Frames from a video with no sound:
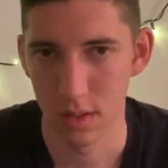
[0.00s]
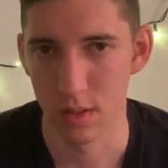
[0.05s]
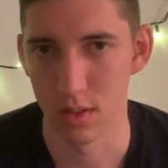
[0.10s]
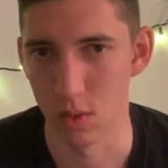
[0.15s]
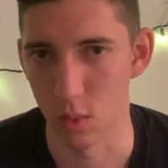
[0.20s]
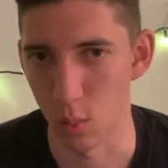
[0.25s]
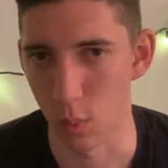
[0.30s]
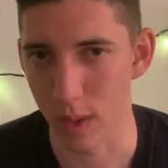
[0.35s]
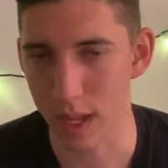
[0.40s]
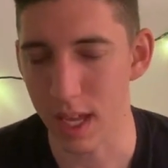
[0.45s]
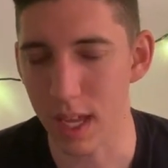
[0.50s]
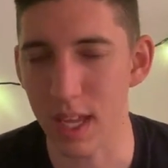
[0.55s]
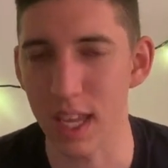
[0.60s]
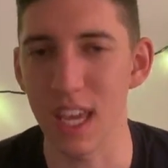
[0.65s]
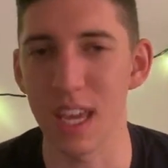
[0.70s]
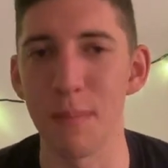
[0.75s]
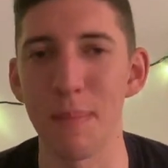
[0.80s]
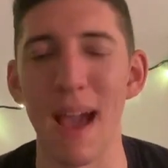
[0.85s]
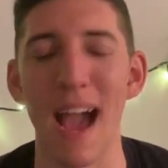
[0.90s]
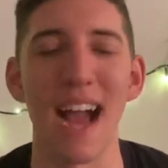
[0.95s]
do we
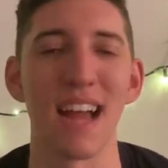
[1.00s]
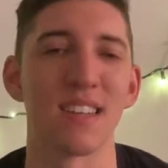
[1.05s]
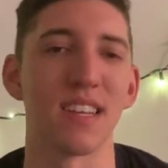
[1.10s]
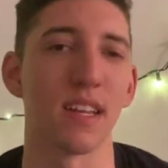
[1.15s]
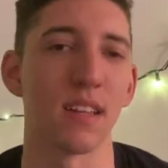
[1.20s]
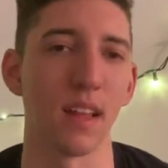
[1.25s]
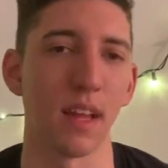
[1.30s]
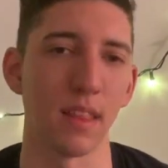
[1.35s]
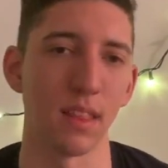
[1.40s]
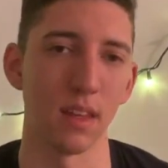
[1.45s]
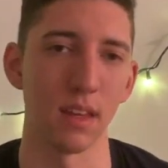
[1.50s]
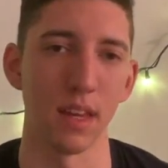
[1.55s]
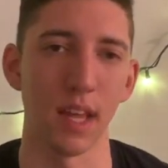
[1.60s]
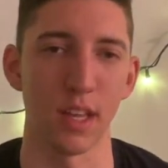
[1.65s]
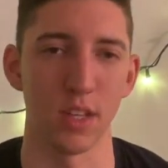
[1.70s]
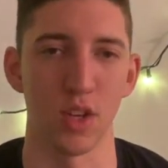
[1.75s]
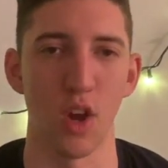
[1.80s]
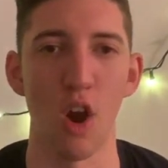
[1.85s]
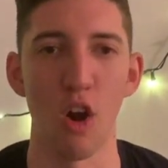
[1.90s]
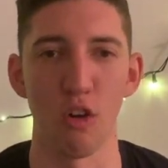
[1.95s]
keep acting like the
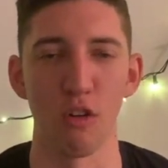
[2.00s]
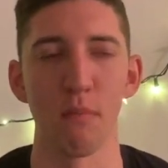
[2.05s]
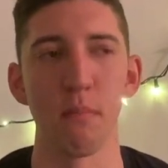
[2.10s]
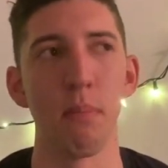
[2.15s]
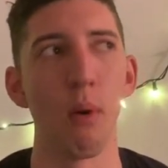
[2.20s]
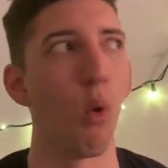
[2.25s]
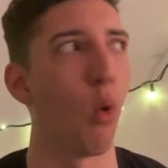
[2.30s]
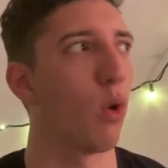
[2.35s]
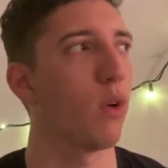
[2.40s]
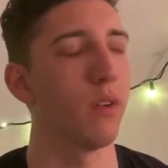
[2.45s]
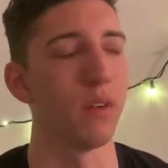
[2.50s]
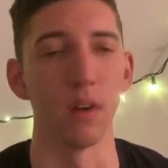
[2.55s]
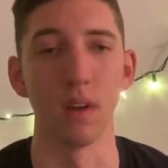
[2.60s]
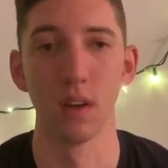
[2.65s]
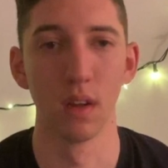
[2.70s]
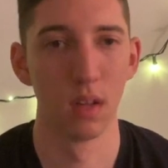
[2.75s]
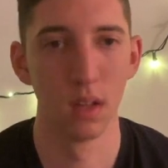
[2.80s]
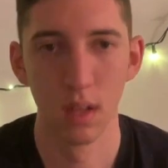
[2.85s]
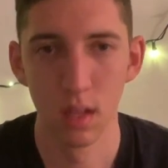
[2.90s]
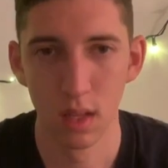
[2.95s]
Knicks are important?
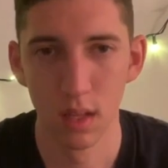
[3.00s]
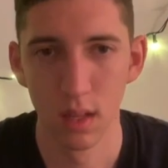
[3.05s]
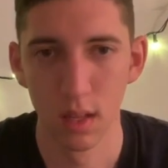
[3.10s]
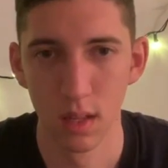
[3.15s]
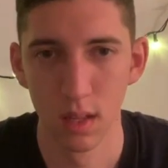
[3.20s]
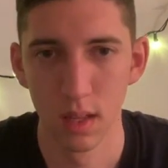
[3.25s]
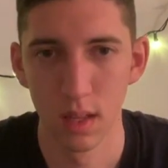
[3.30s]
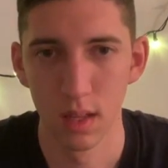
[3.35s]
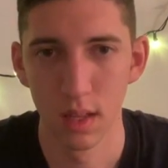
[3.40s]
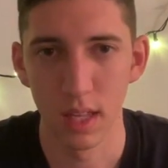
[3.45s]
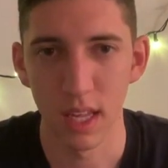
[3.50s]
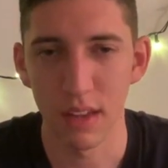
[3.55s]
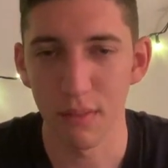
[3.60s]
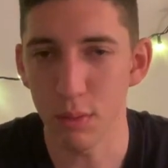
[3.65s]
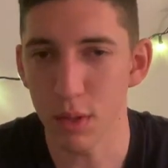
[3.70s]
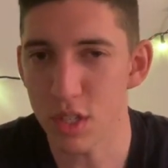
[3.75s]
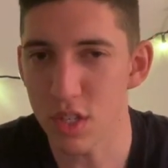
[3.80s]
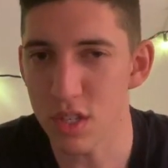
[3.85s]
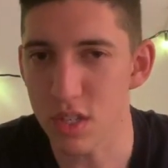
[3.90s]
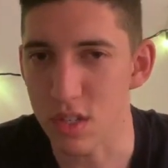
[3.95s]

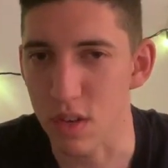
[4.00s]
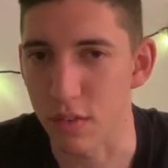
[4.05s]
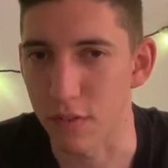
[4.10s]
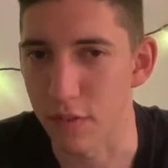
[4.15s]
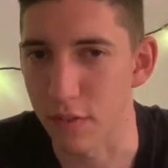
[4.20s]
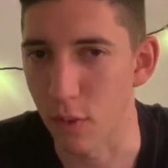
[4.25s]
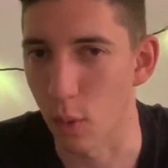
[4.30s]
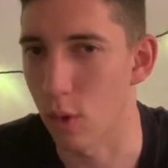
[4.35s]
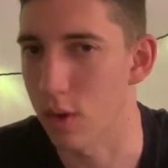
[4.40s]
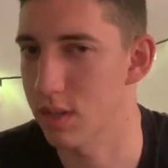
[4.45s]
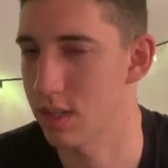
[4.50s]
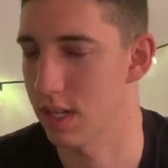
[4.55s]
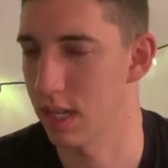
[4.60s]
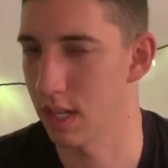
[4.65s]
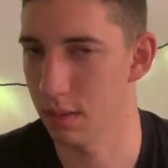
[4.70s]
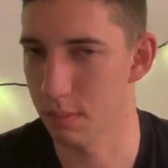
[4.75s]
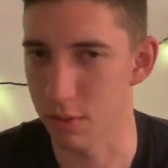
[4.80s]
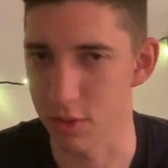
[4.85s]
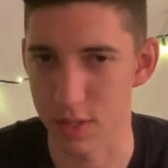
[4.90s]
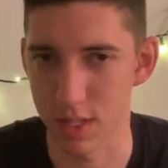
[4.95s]
Even with just a
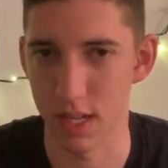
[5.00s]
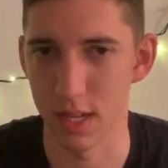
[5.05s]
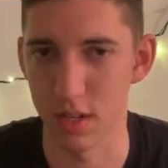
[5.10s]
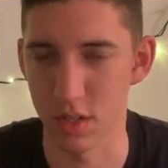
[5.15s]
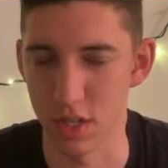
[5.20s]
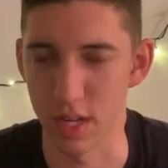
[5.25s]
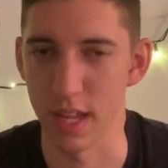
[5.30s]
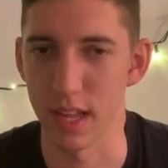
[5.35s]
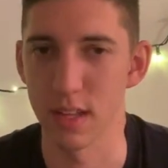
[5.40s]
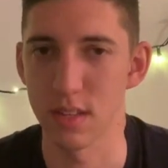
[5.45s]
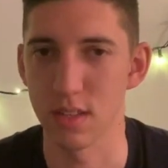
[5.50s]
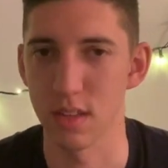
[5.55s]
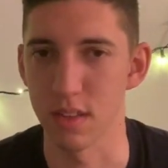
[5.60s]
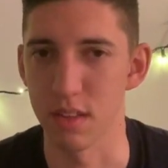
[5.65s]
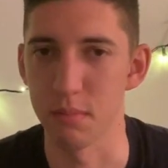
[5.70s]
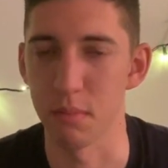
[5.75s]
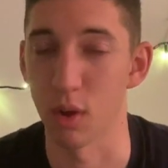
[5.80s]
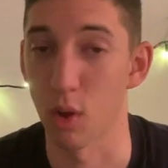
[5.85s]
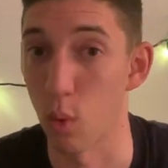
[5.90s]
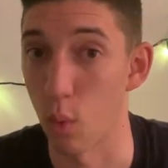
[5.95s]
14% chance of
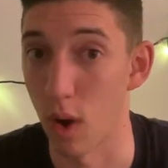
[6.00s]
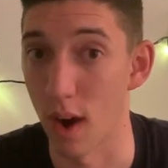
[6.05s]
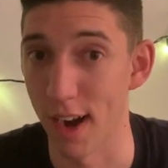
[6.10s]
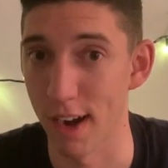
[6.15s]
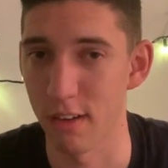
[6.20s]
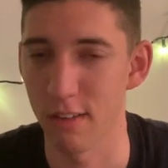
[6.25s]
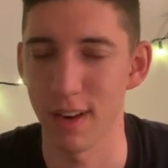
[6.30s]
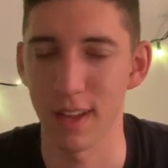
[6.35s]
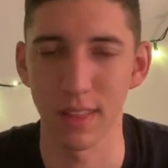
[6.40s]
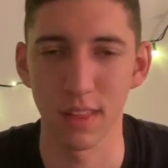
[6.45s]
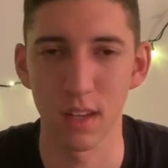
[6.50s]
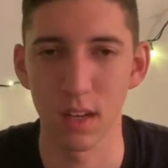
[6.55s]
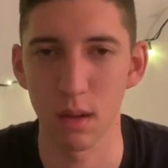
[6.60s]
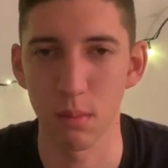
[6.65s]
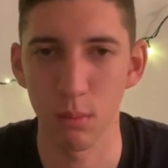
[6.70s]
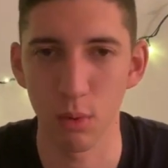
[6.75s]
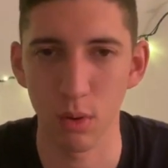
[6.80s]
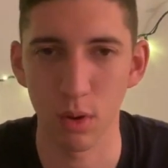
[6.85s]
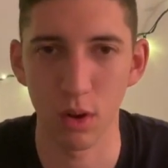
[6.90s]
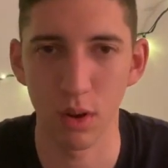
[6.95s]
them acquiring the
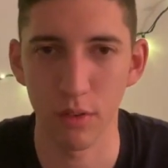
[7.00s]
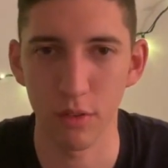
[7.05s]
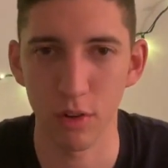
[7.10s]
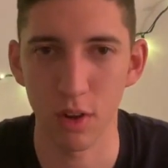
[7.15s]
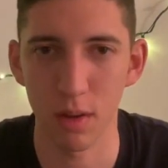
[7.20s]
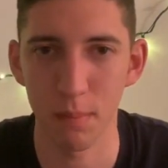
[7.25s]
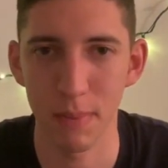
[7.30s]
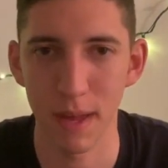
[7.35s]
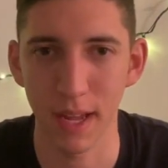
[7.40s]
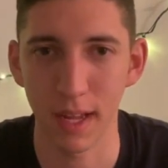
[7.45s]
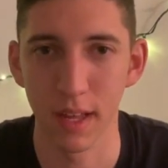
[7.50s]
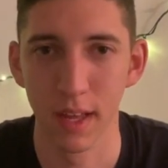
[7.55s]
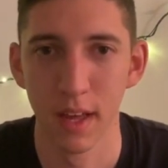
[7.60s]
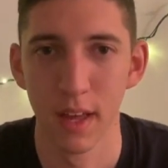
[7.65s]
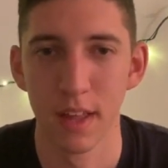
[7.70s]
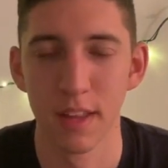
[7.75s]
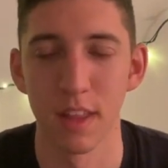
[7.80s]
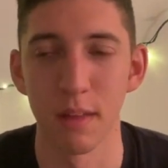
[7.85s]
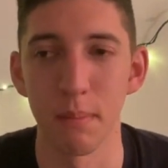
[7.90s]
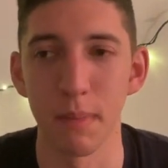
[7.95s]
#1 overall pick,
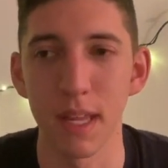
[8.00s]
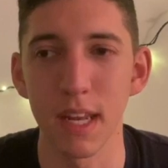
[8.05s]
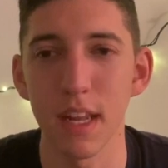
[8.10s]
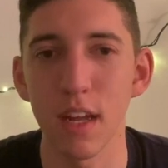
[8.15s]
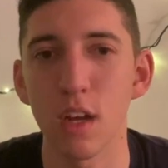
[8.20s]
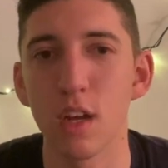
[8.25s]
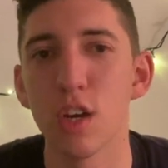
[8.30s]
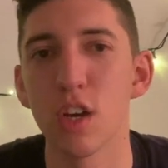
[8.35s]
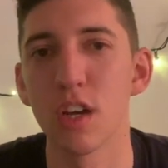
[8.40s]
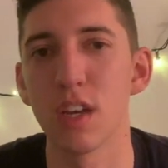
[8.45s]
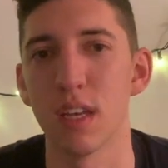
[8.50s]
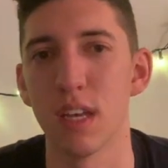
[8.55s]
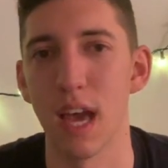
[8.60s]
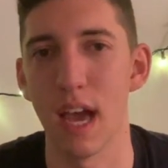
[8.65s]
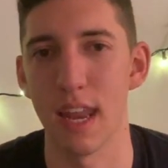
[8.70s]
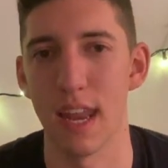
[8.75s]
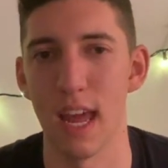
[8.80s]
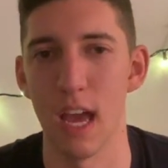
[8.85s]
the media could not